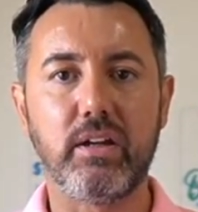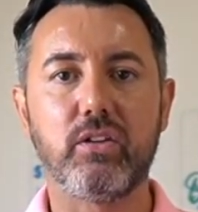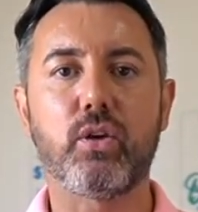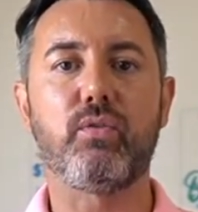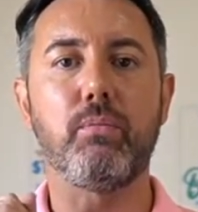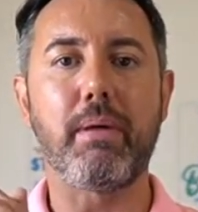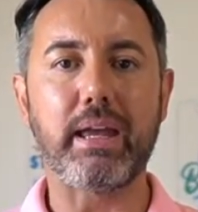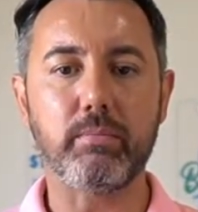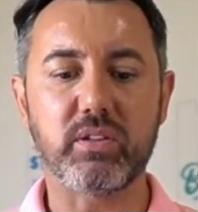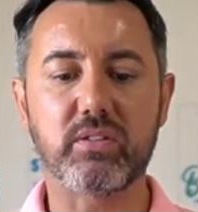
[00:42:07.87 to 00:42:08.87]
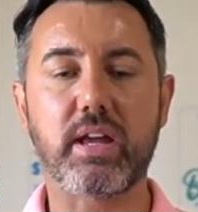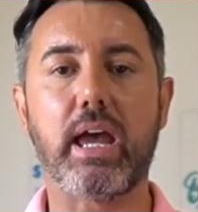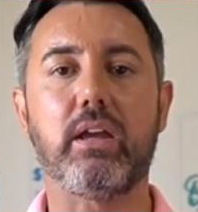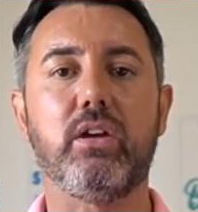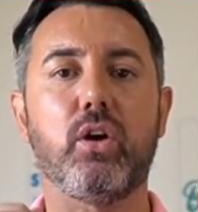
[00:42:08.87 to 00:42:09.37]
So if you make a
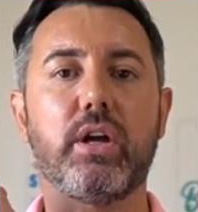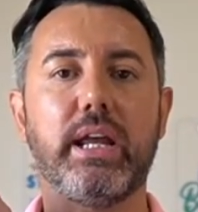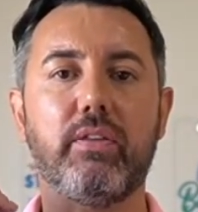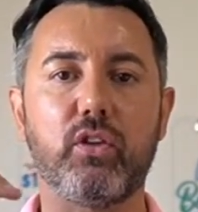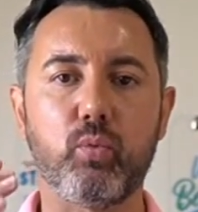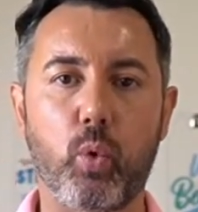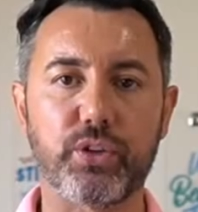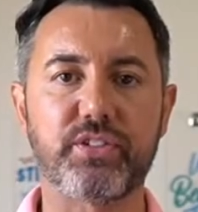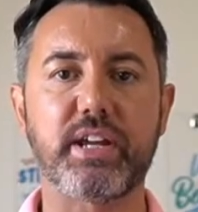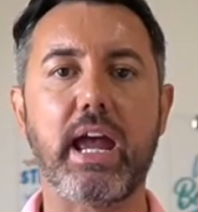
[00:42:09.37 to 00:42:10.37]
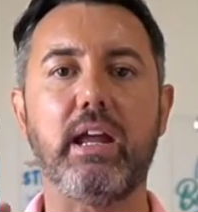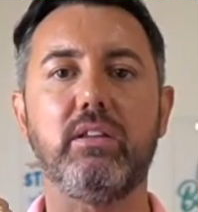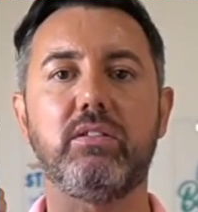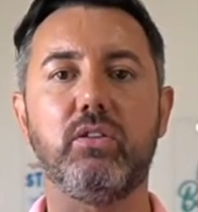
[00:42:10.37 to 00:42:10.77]
mistake, you're not going to get those water stains.